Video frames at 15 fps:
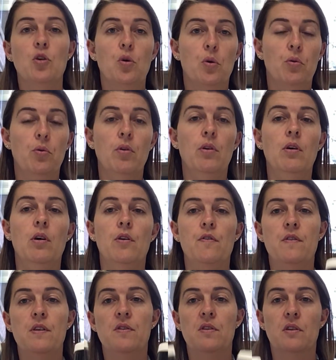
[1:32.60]
goal
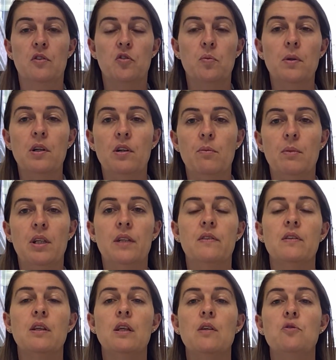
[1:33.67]
of this
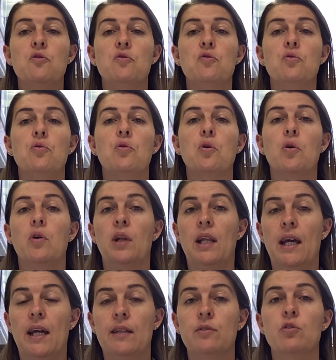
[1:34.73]
experiment is to
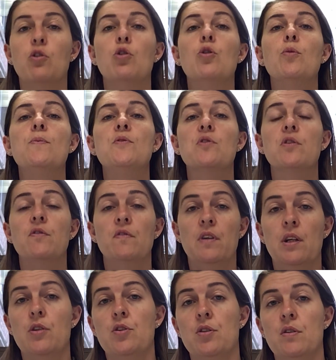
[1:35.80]
collect
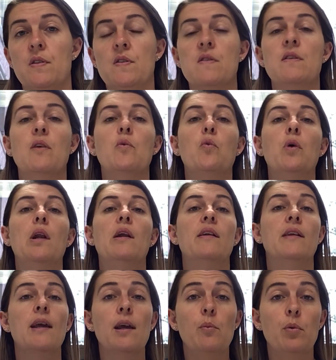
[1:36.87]
observations that will
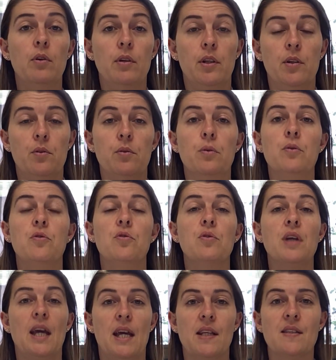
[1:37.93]
enable you to
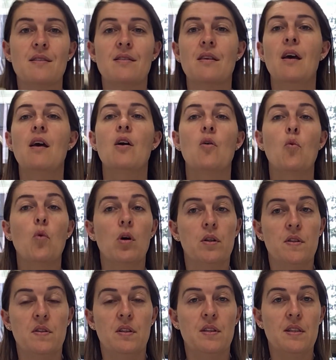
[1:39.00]
guess
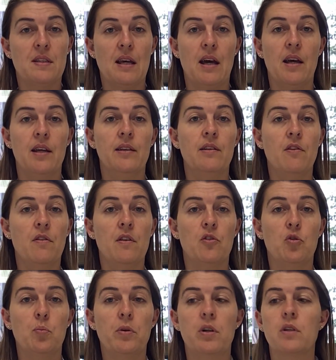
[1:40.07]
what's inside
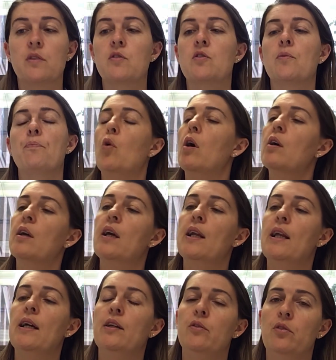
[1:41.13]
this box. What
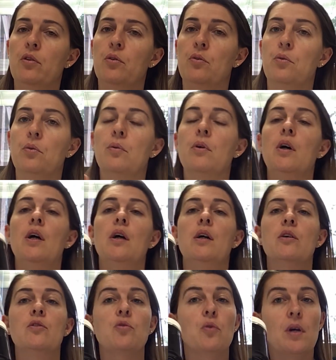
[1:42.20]
can I do
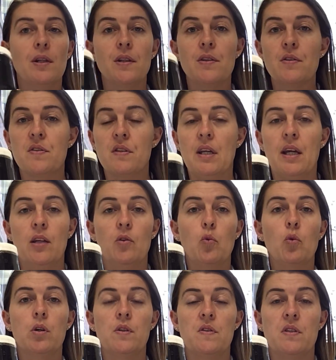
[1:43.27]
to understand
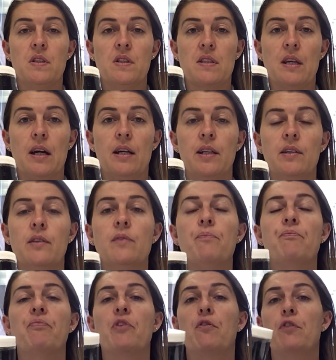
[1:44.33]
what's inside?
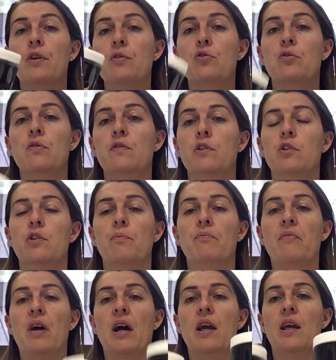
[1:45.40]
First of all,
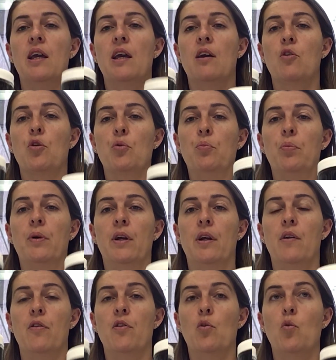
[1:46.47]
I can
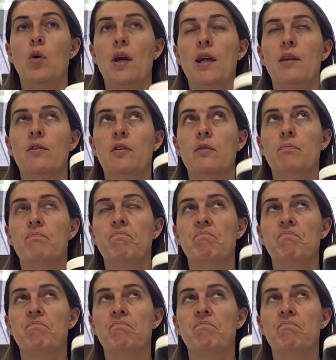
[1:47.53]
compare the weight.